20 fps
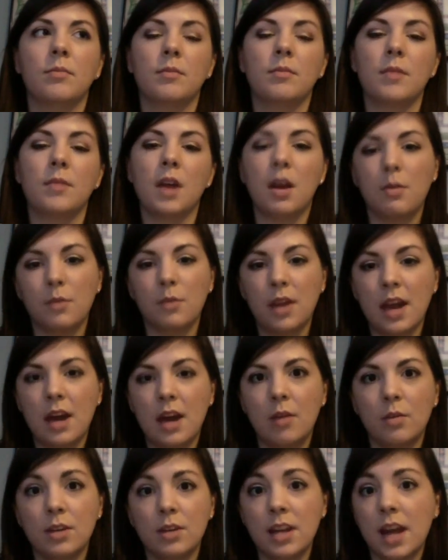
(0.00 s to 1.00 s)
every
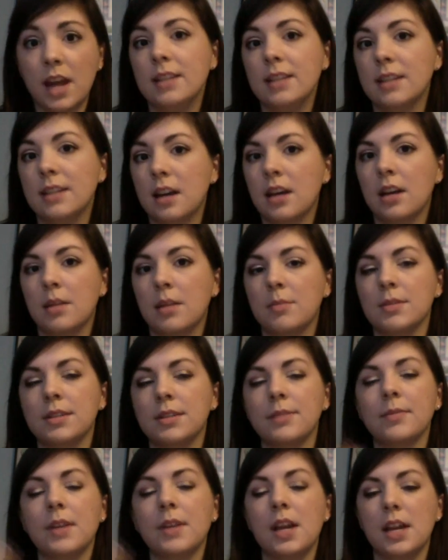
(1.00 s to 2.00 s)
hour 9
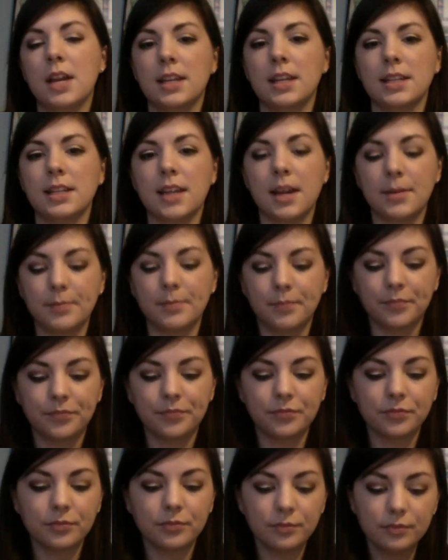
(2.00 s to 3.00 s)
times in a day,
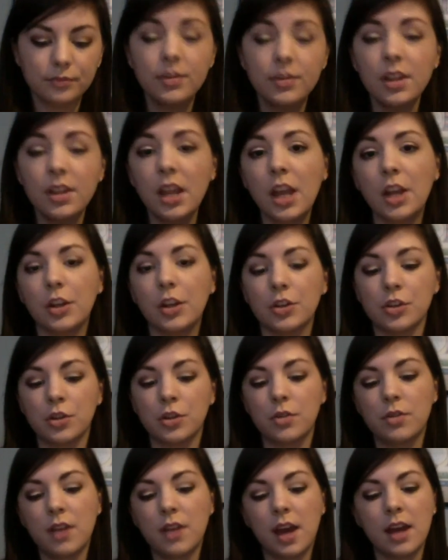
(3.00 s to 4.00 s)
and I'll
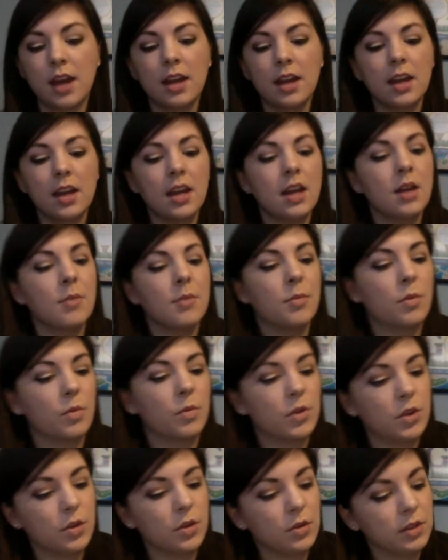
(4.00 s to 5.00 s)
show you that. But
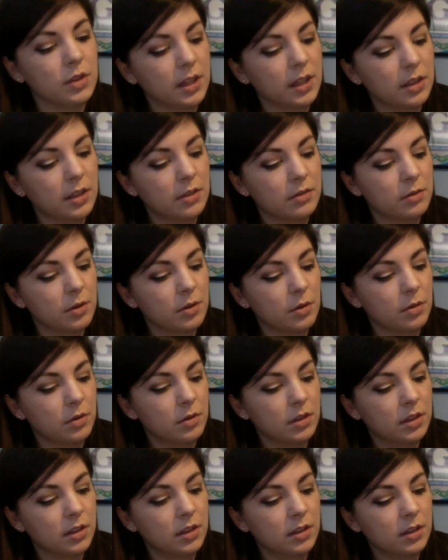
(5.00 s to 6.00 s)
when you click through,
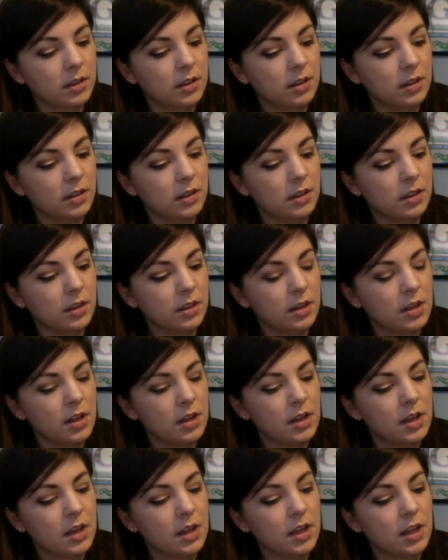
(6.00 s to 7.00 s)

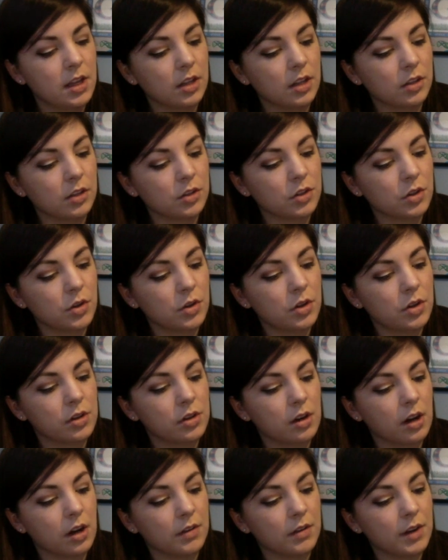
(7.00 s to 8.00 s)
it'll show you your
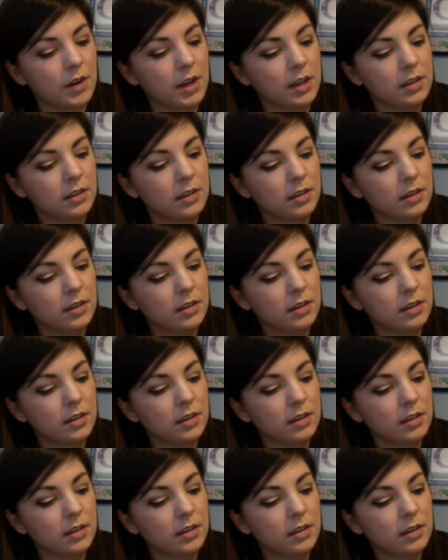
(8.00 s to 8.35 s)
heart rate,